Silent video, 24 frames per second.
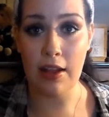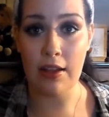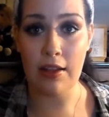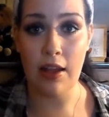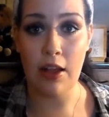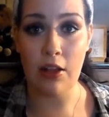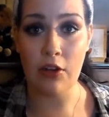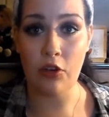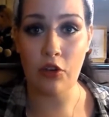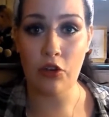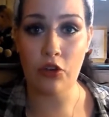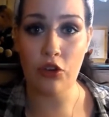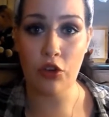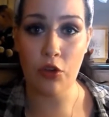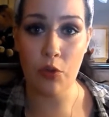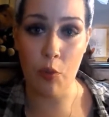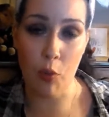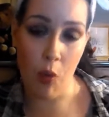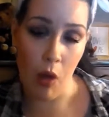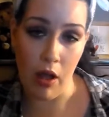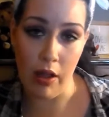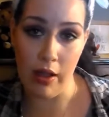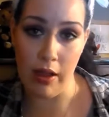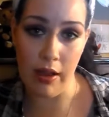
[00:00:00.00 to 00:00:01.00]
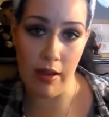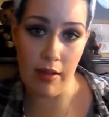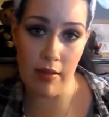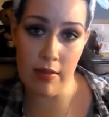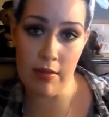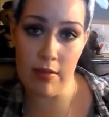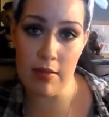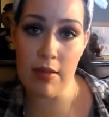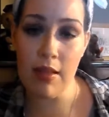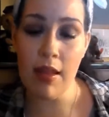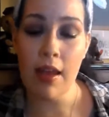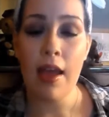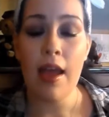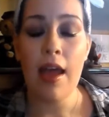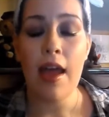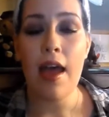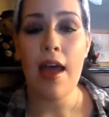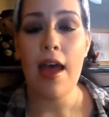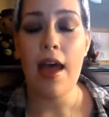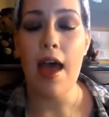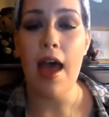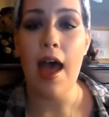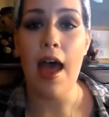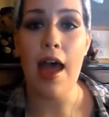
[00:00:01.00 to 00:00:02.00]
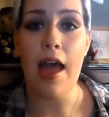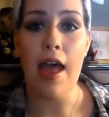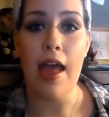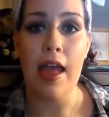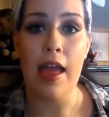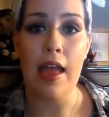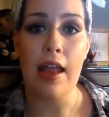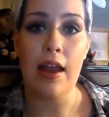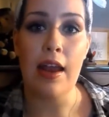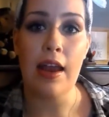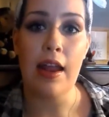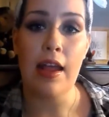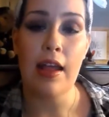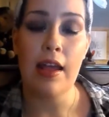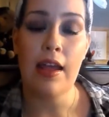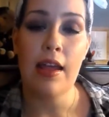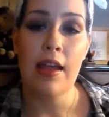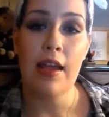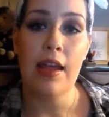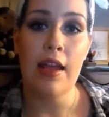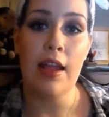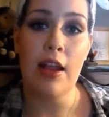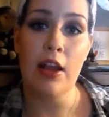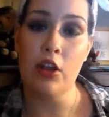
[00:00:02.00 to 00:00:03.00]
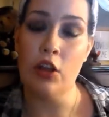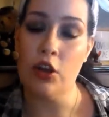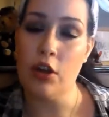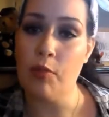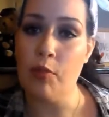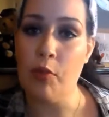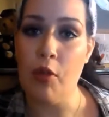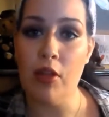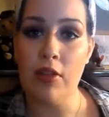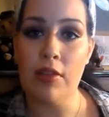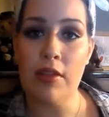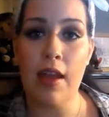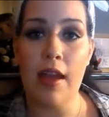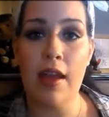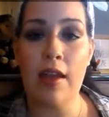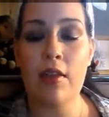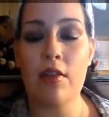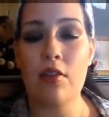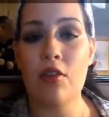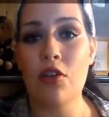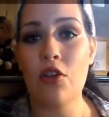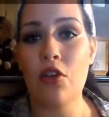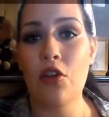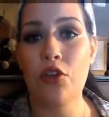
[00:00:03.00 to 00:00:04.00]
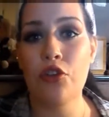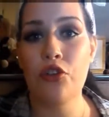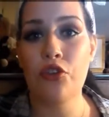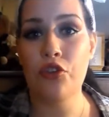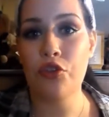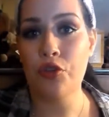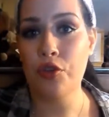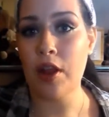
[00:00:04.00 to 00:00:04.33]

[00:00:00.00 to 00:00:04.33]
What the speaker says: I had a doctor who took walk-ins, and he took a blood test.